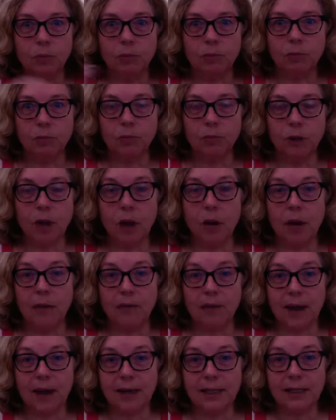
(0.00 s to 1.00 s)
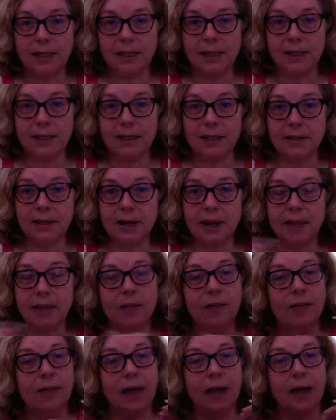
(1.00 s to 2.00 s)
now have access to that,
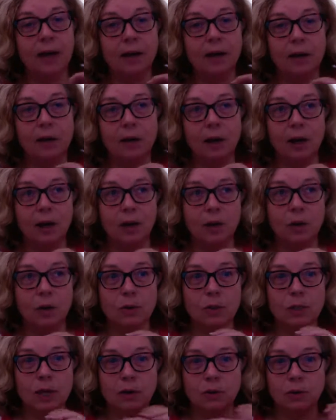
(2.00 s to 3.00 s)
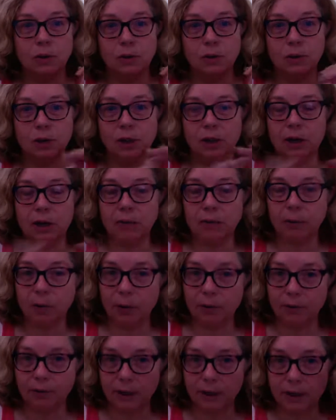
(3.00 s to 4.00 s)
and that goes out to several
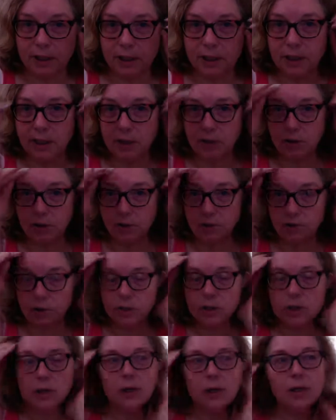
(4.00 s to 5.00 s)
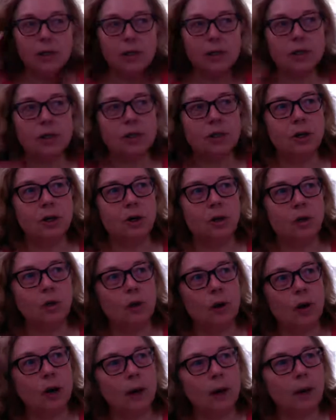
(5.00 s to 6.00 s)
of the tiers.
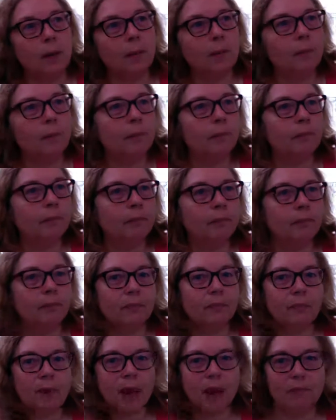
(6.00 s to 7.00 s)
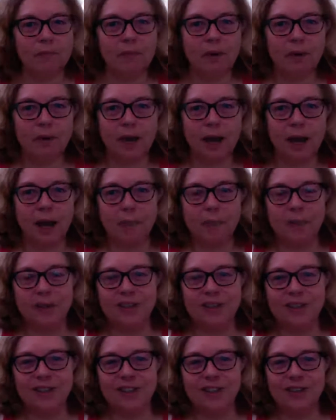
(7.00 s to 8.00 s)
So I'm very happy
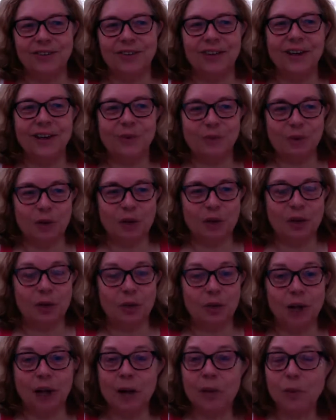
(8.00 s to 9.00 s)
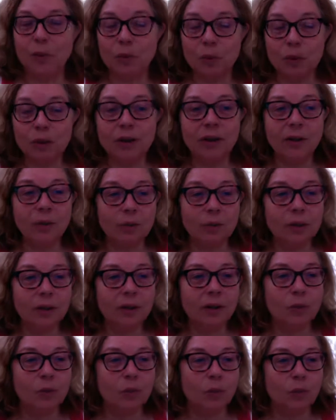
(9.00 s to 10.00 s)
to share that with you, and I
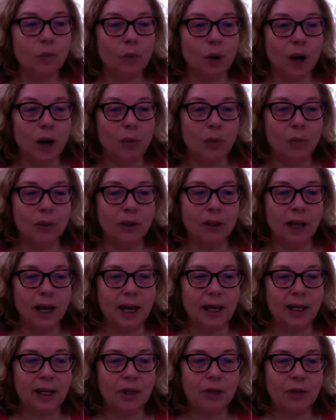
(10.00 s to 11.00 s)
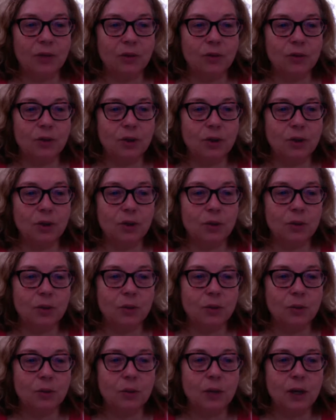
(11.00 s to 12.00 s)
really would like you
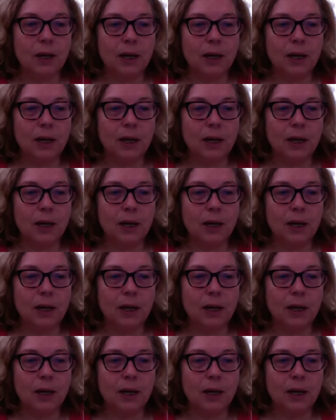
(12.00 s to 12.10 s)
to